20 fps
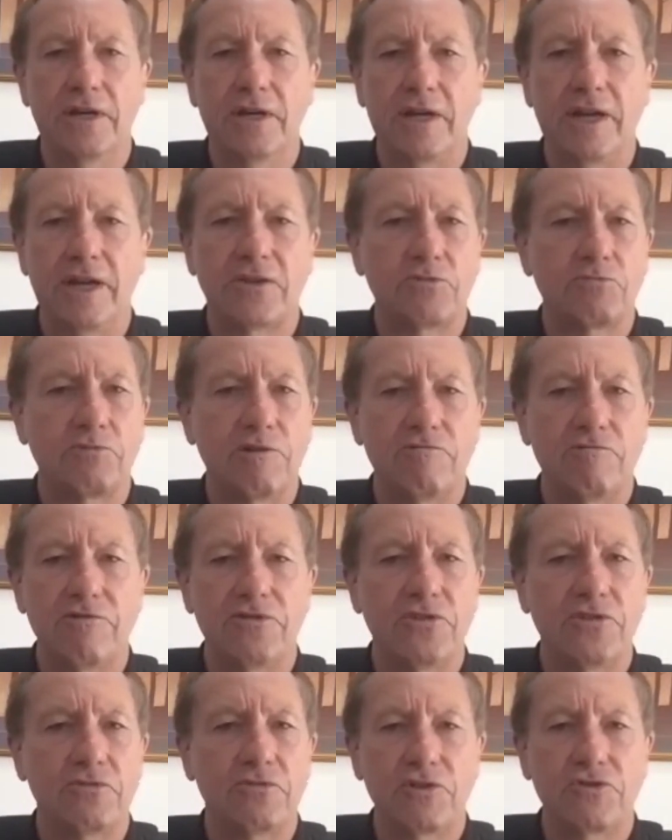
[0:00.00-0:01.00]

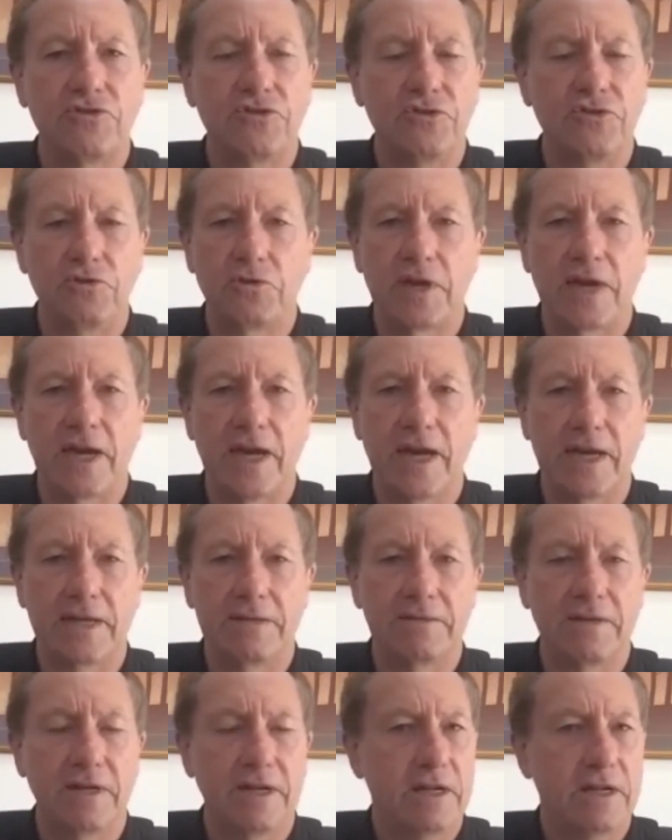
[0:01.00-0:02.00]
Experience as much as you
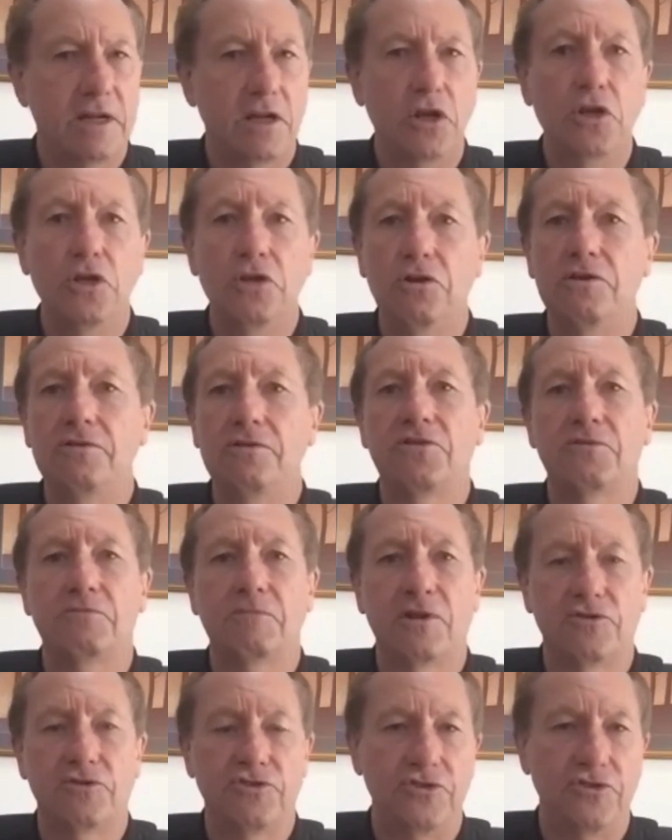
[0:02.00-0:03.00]
can, learn as
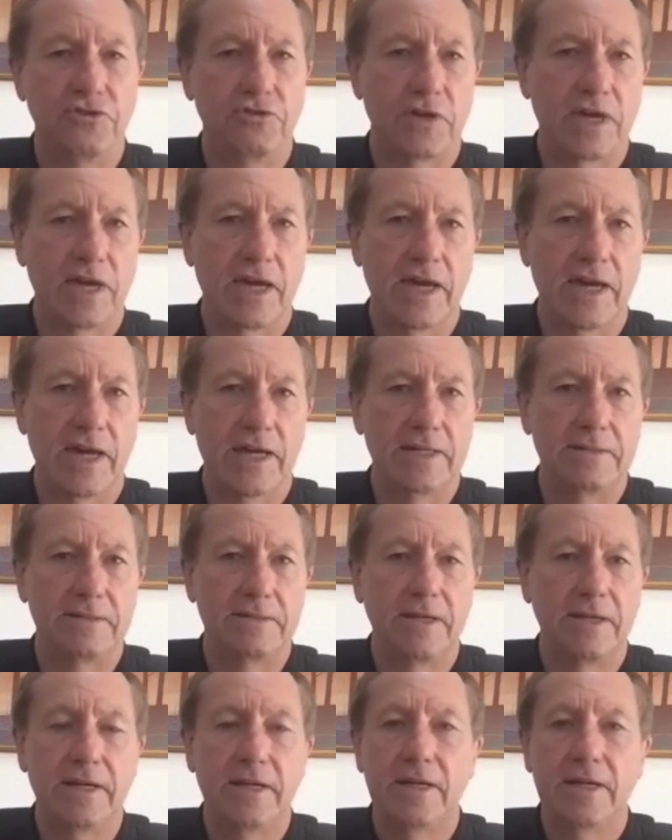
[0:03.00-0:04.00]
much as you can,
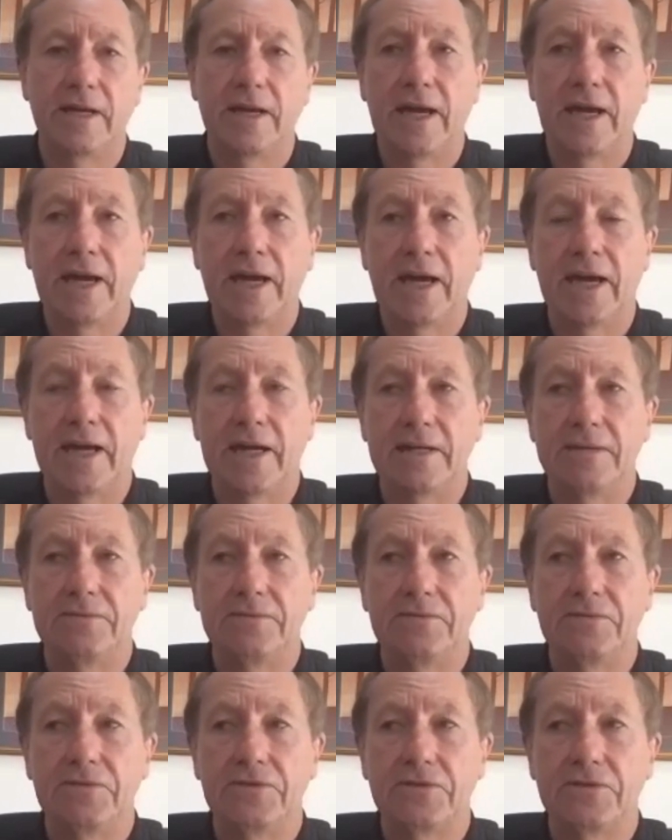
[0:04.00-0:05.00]

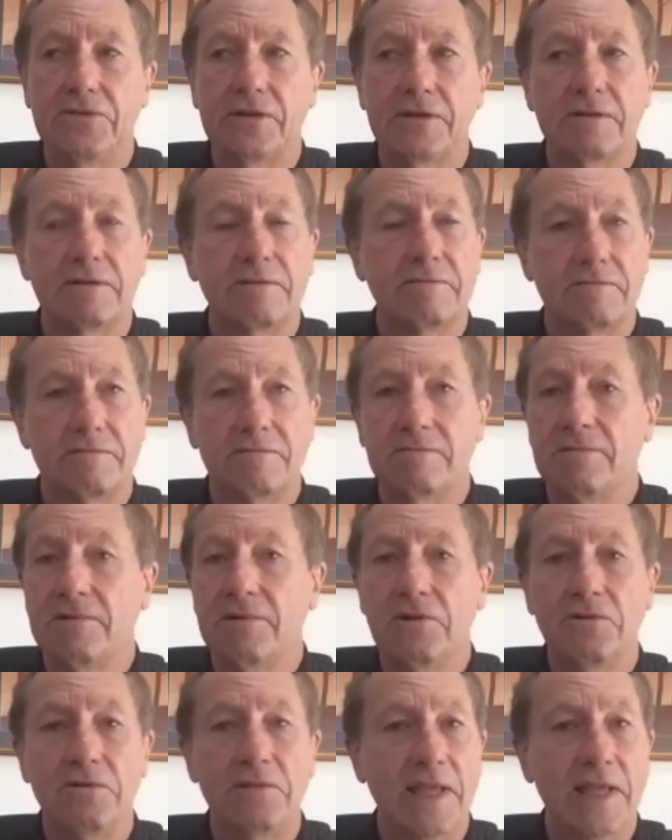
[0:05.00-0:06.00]
and
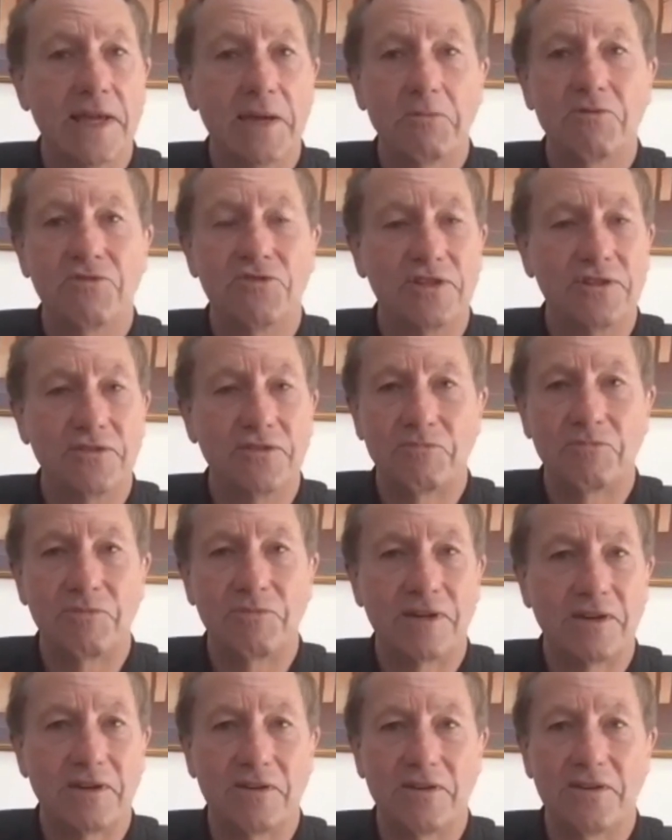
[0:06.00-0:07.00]
learn languages,
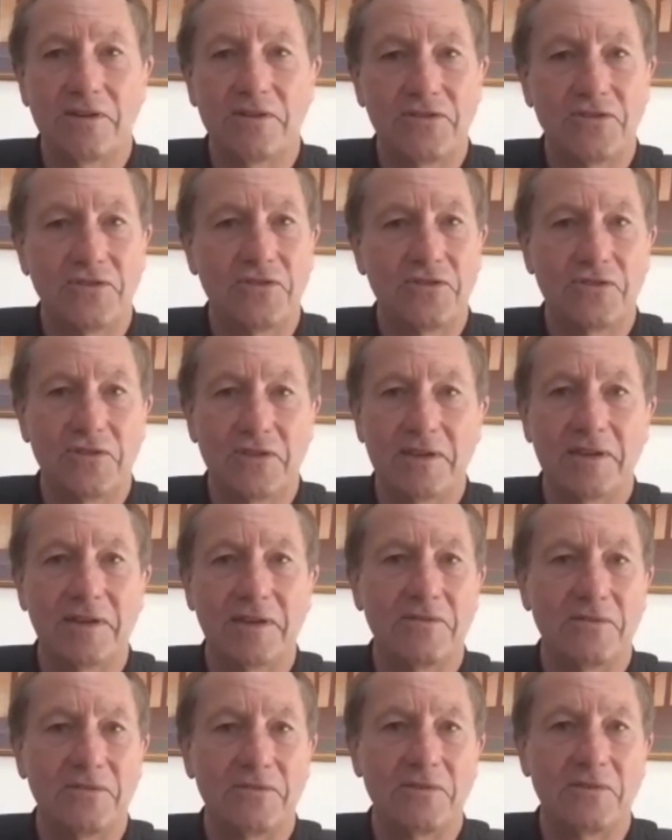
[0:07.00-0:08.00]
because
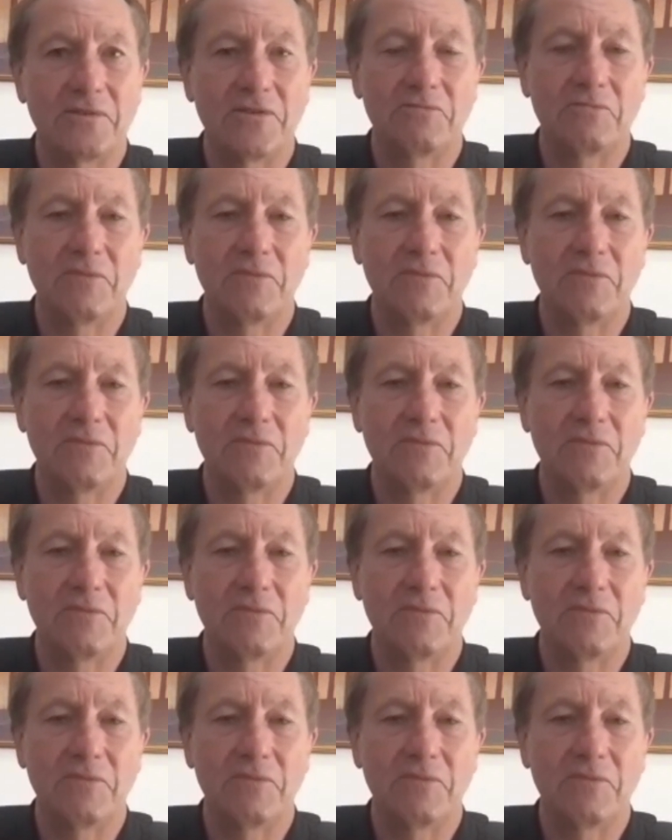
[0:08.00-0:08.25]
as